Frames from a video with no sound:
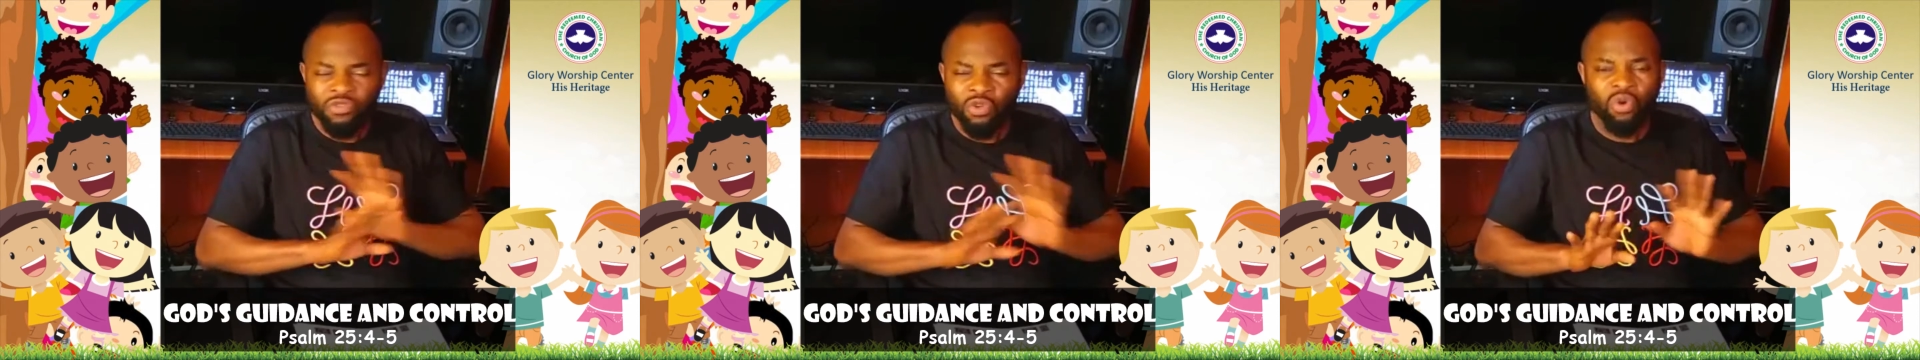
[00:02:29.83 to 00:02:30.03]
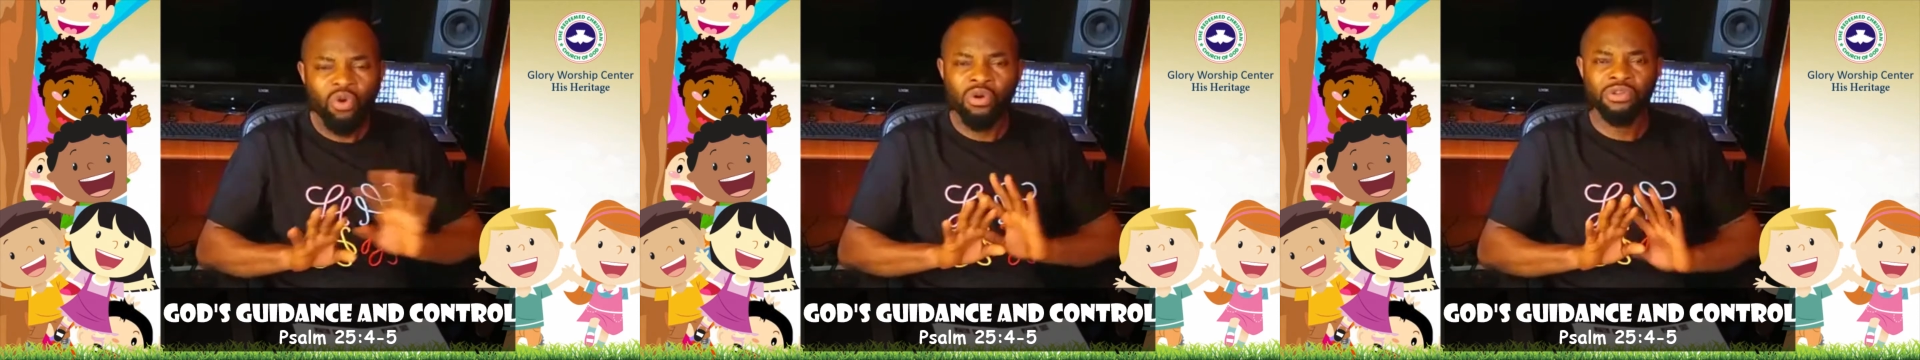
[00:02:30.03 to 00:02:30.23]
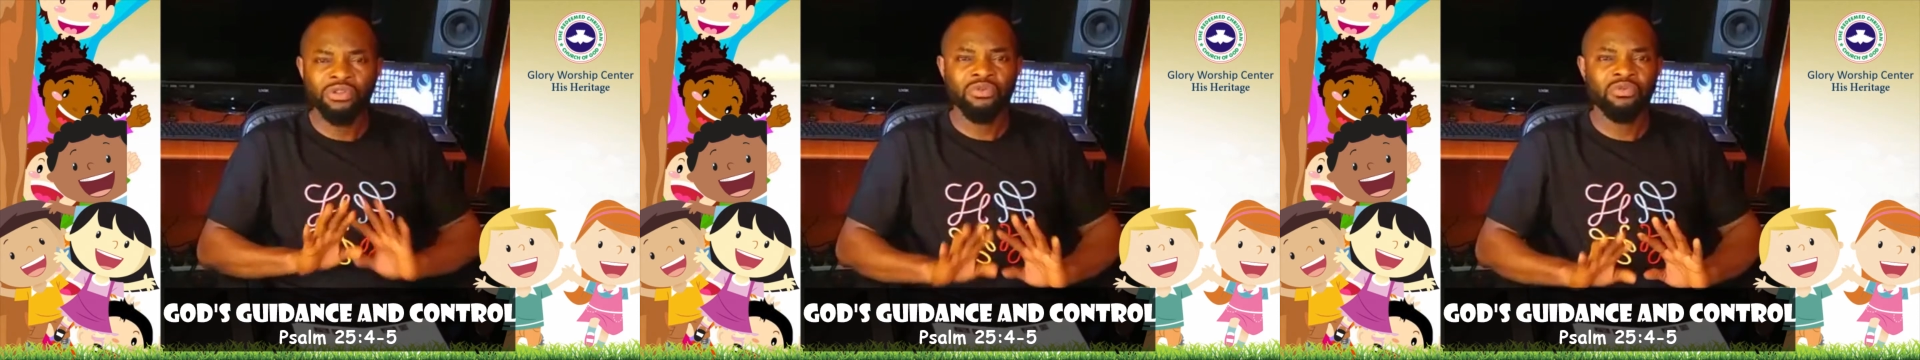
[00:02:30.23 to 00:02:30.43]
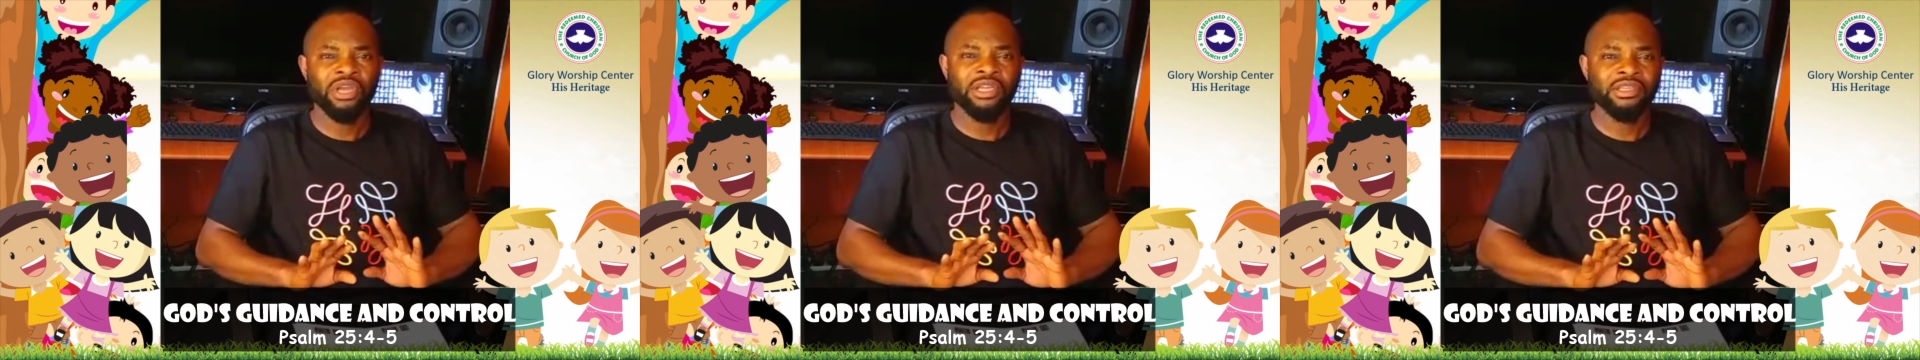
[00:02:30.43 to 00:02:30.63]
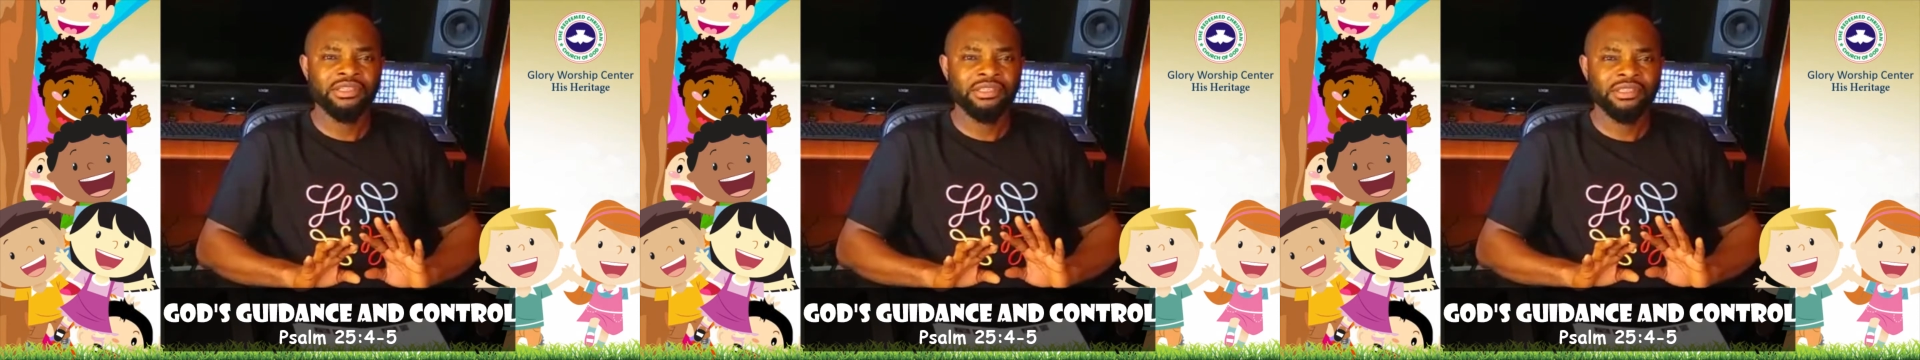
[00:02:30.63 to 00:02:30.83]
No other
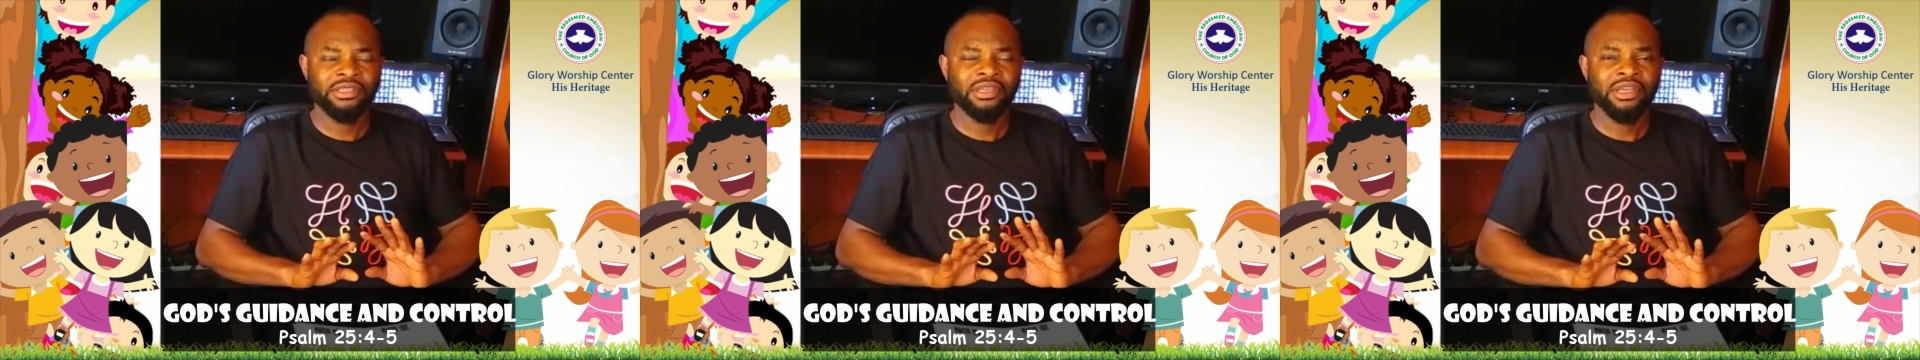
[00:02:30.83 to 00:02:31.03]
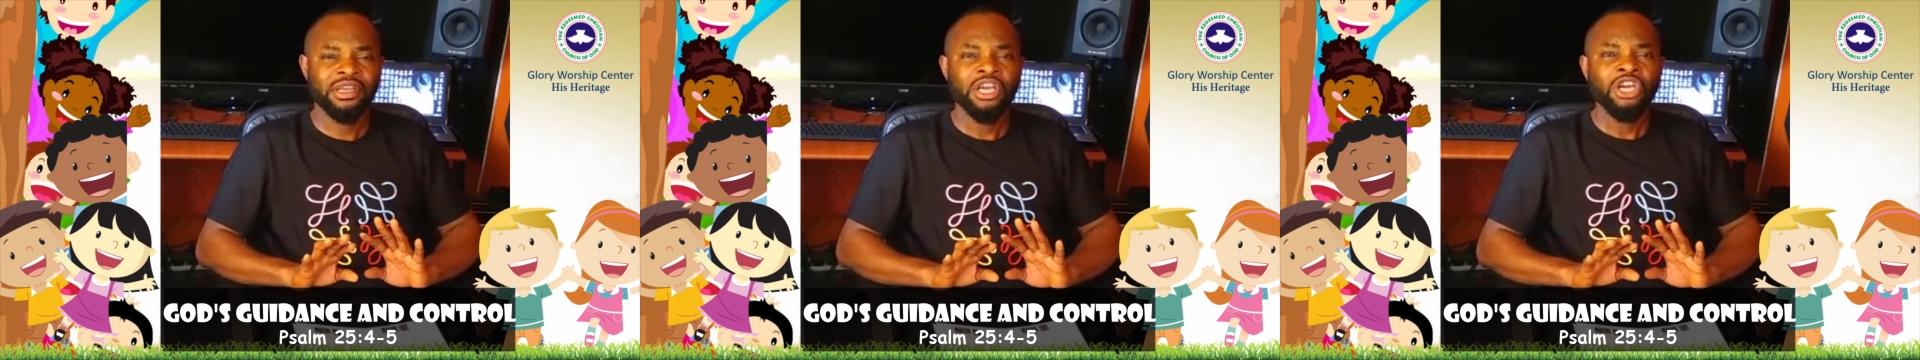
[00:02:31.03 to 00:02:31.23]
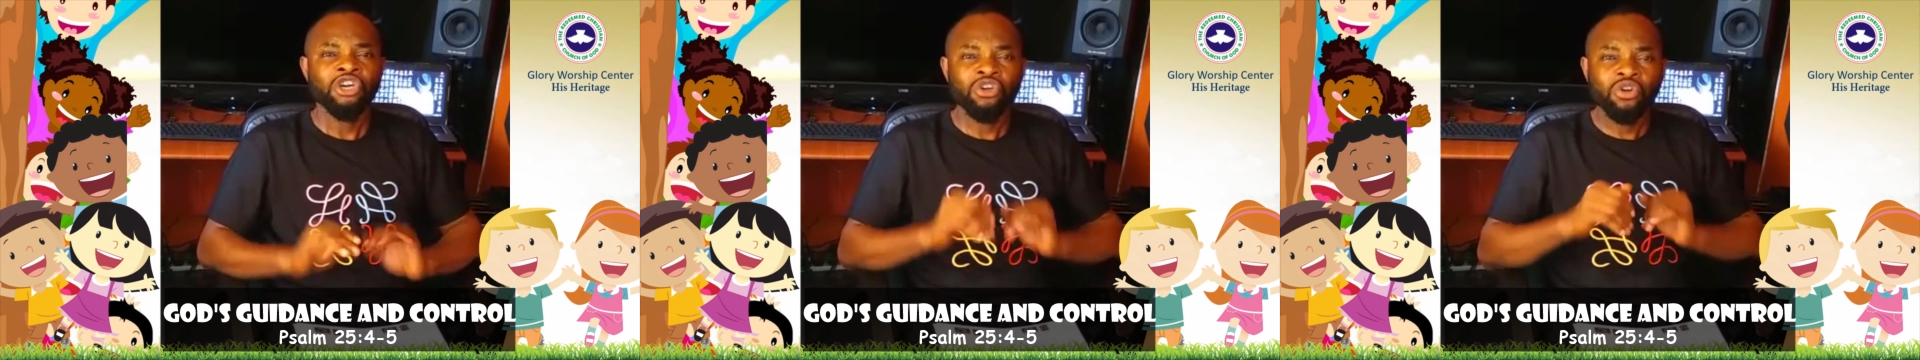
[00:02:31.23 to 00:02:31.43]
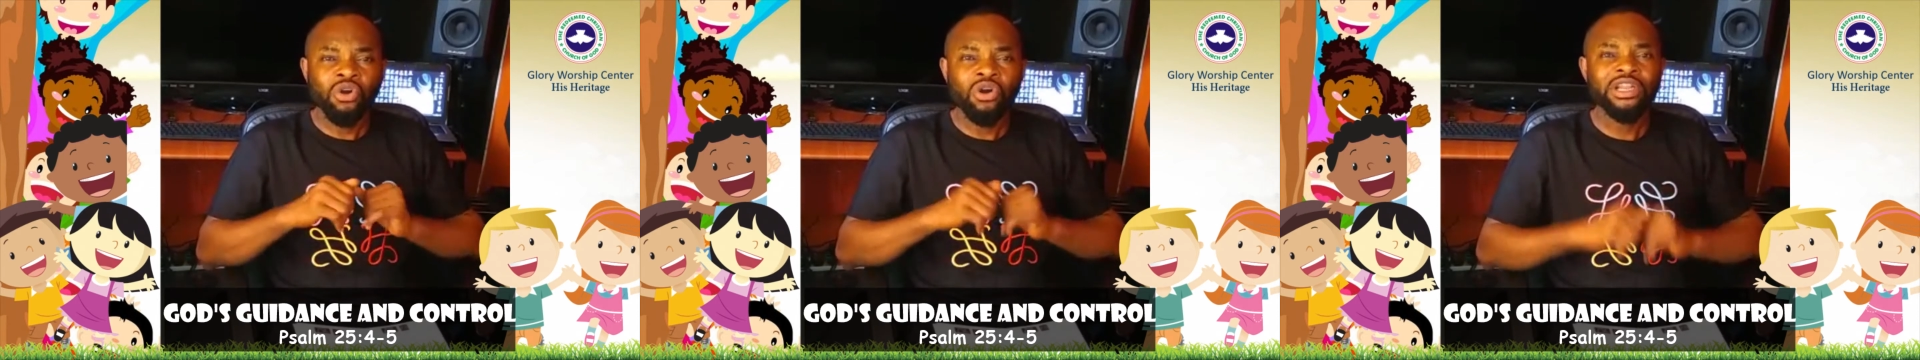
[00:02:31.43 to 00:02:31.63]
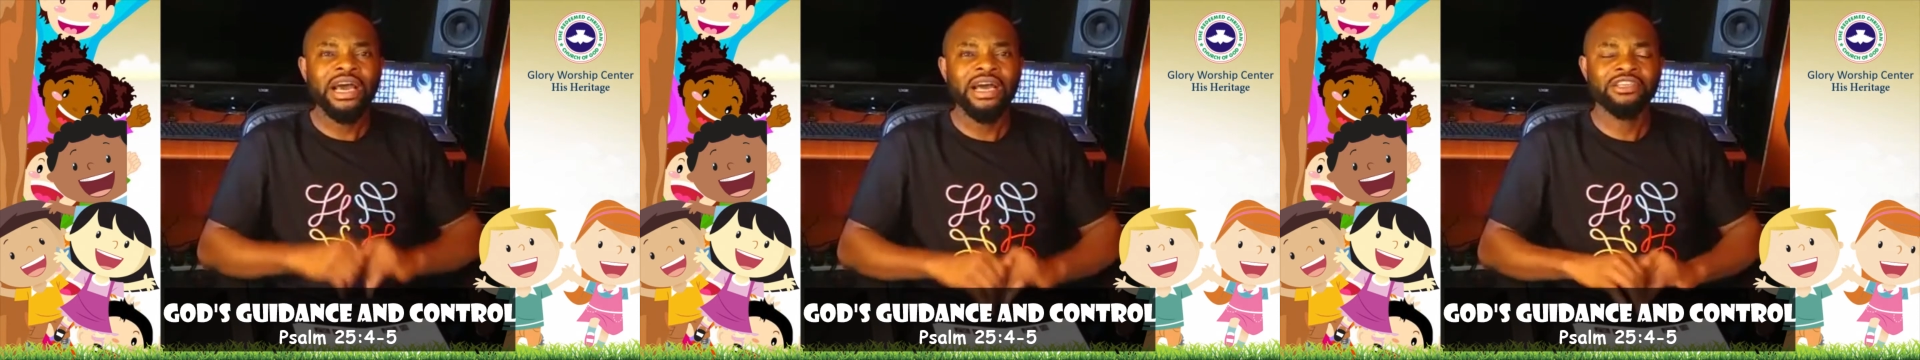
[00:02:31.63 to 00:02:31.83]
ways.
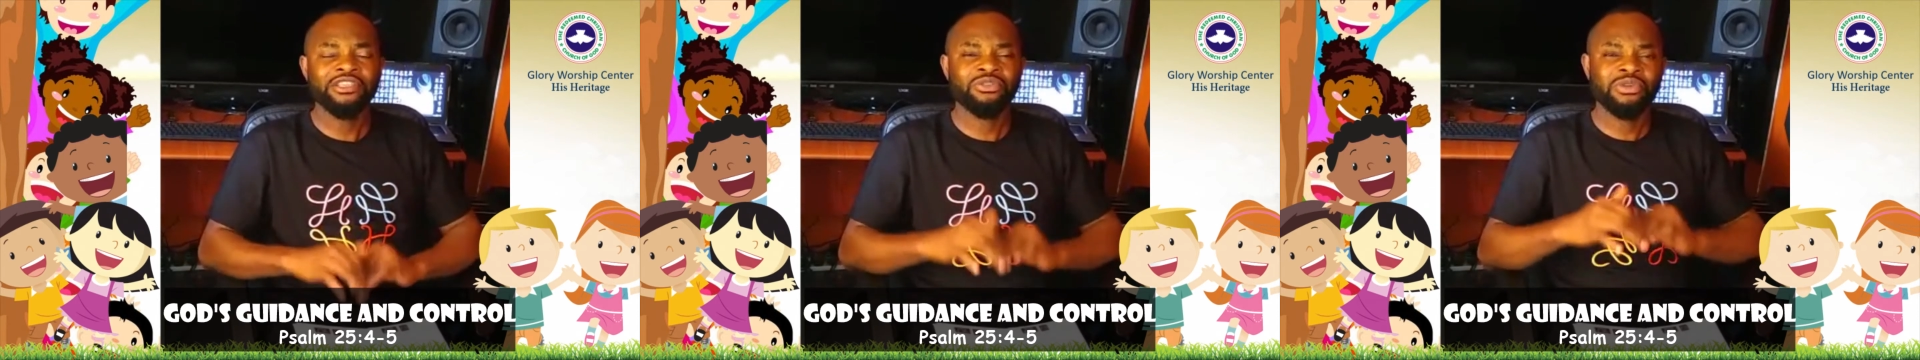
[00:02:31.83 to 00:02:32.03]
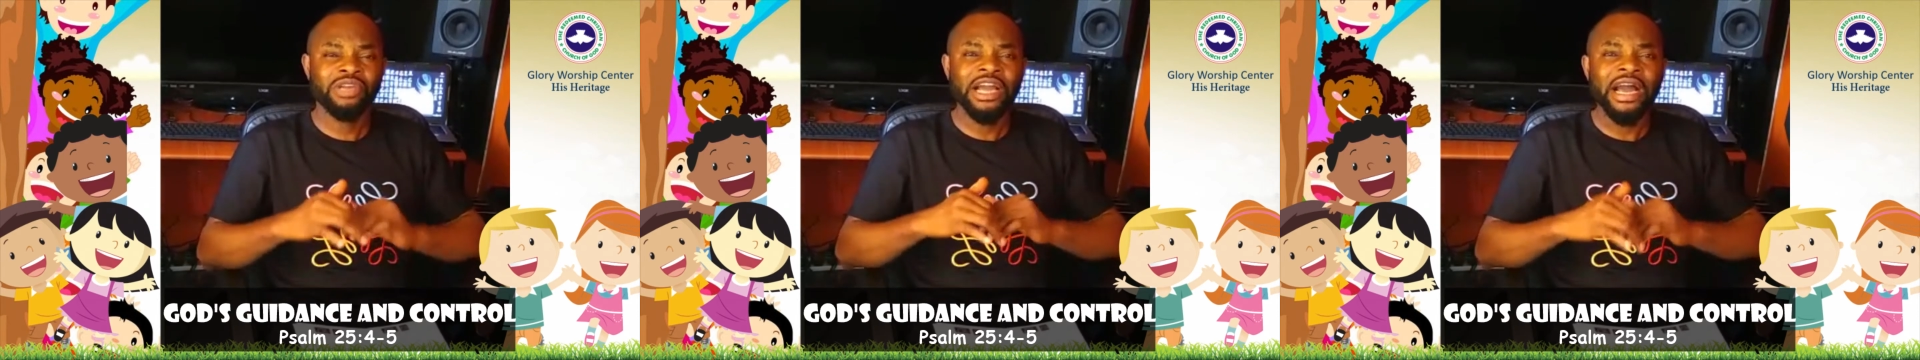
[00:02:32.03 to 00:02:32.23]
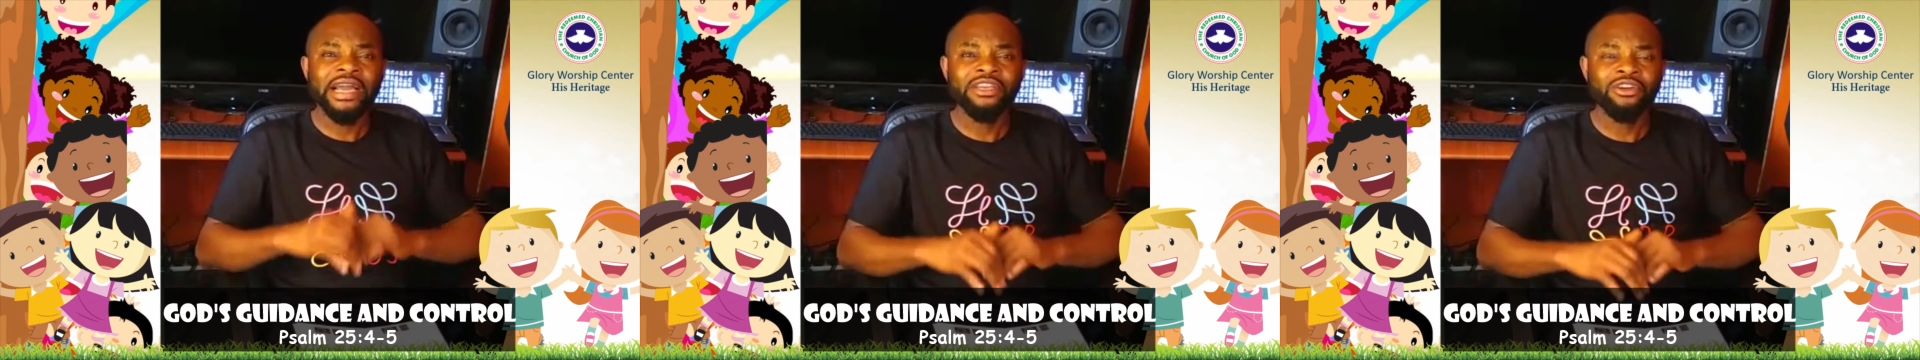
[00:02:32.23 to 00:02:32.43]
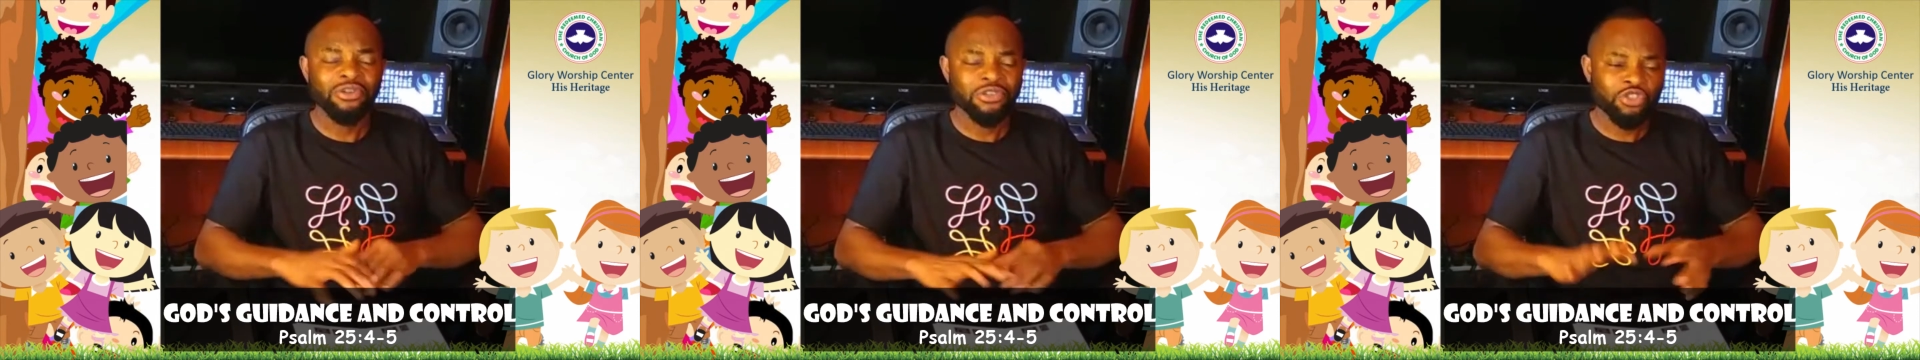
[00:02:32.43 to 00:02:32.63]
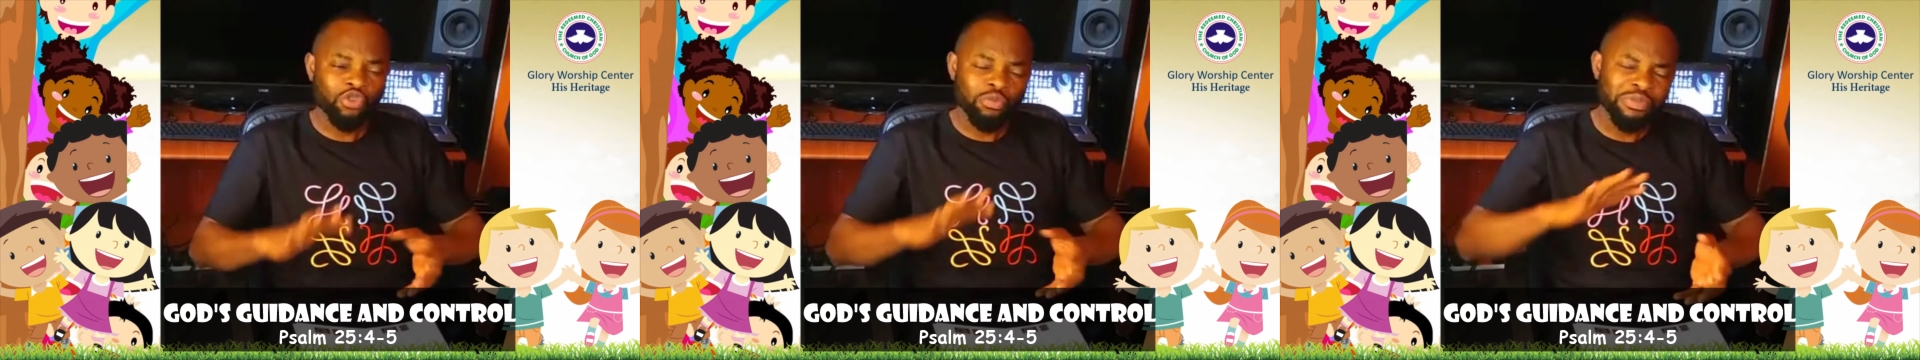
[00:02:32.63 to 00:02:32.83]
God has to guide us,